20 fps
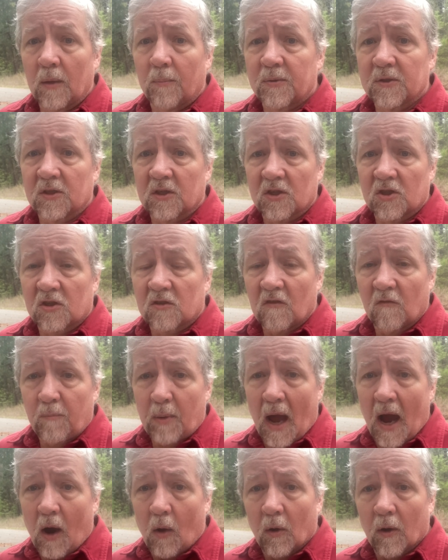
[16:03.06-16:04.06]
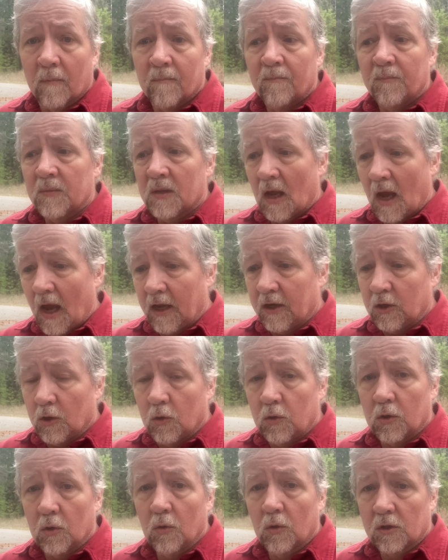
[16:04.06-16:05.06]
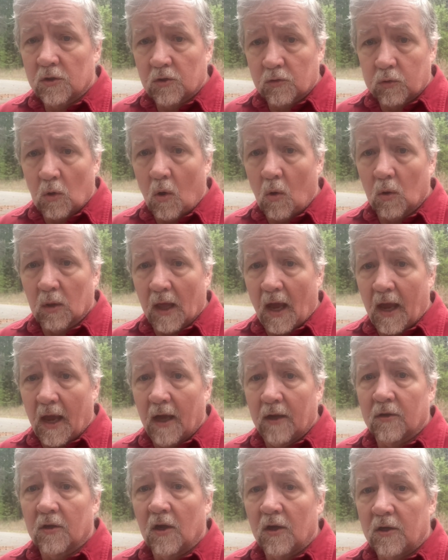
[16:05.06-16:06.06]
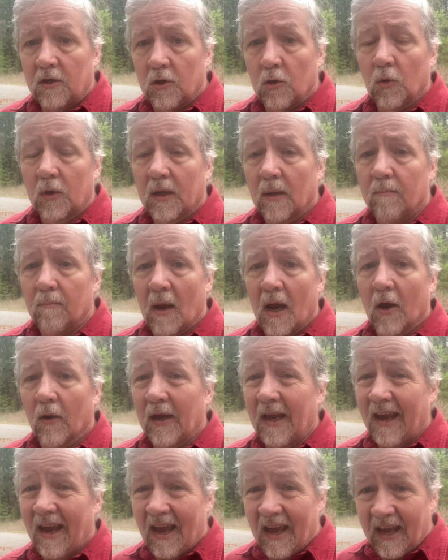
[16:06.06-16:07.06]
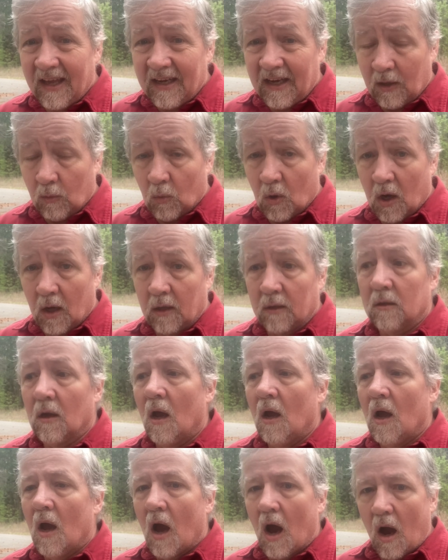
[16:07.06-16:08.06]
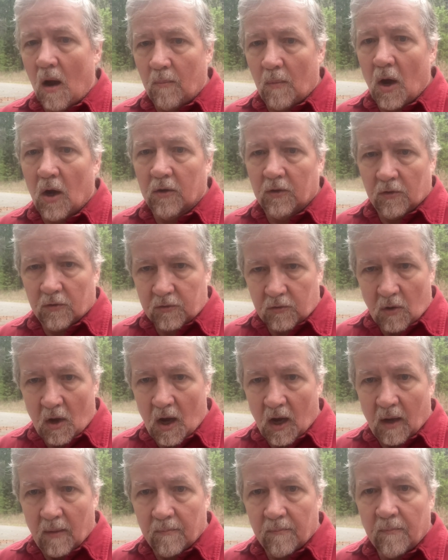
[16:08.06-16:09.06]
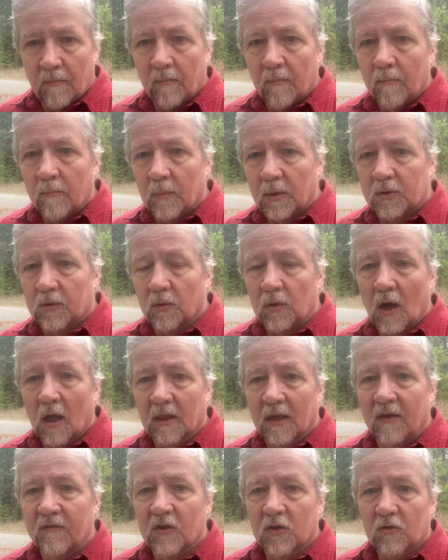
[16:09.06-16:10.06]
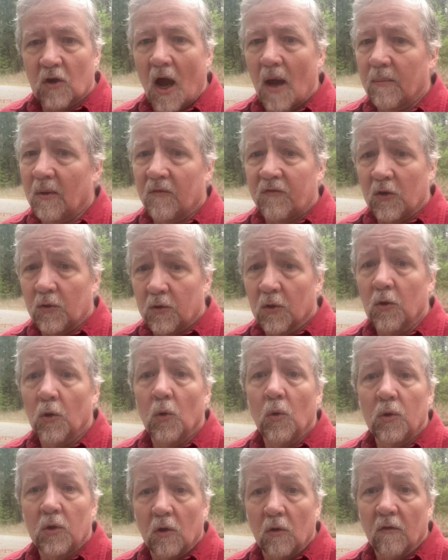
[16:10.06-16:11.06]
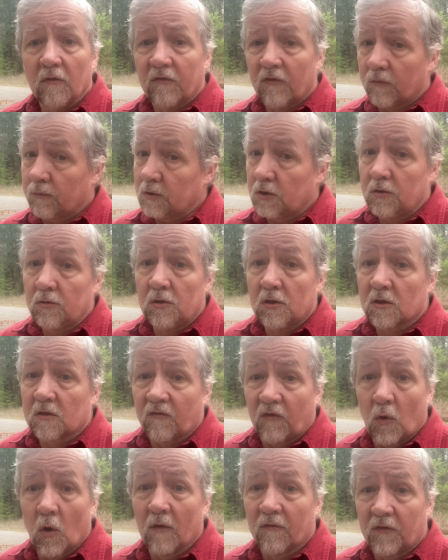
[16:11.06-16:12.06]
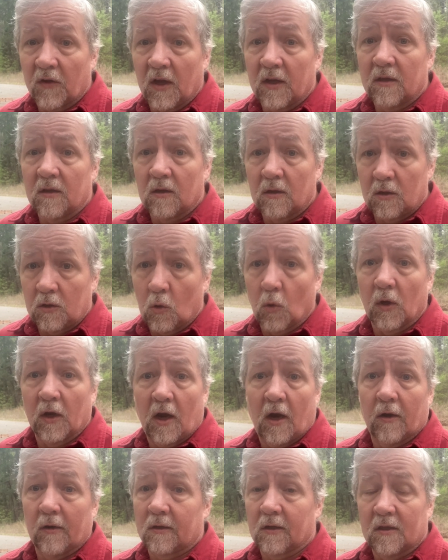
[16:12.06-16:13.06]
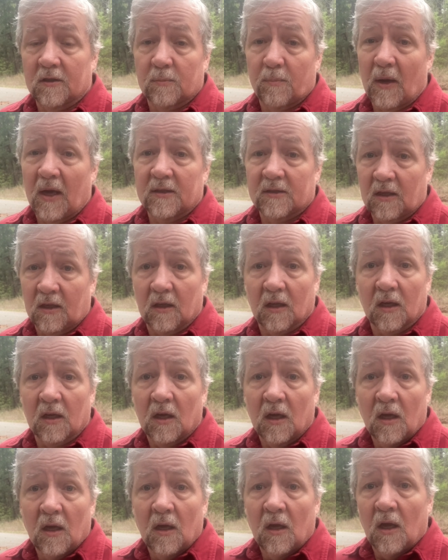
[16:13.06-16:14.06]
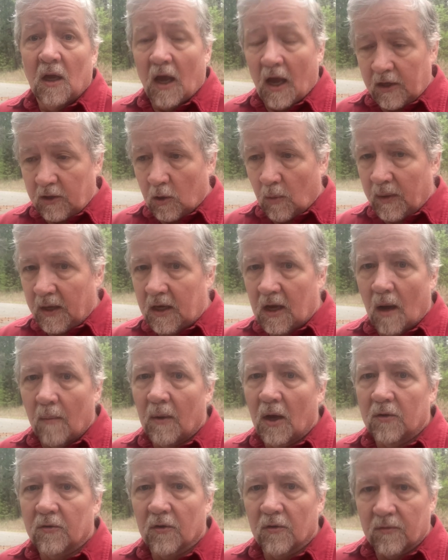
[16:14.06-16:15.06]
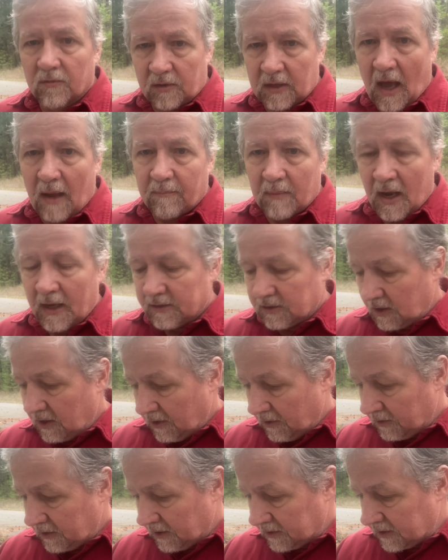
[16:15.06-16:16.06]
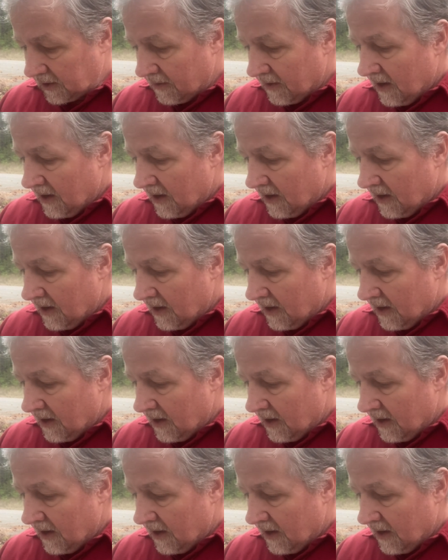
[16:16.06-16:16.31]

a position of power and you do control land, you can marry anyone among your tribe, but do not leave the tribe. If you do, you just forfeit your inheritance, basically, and you'll become under that man's inheritance.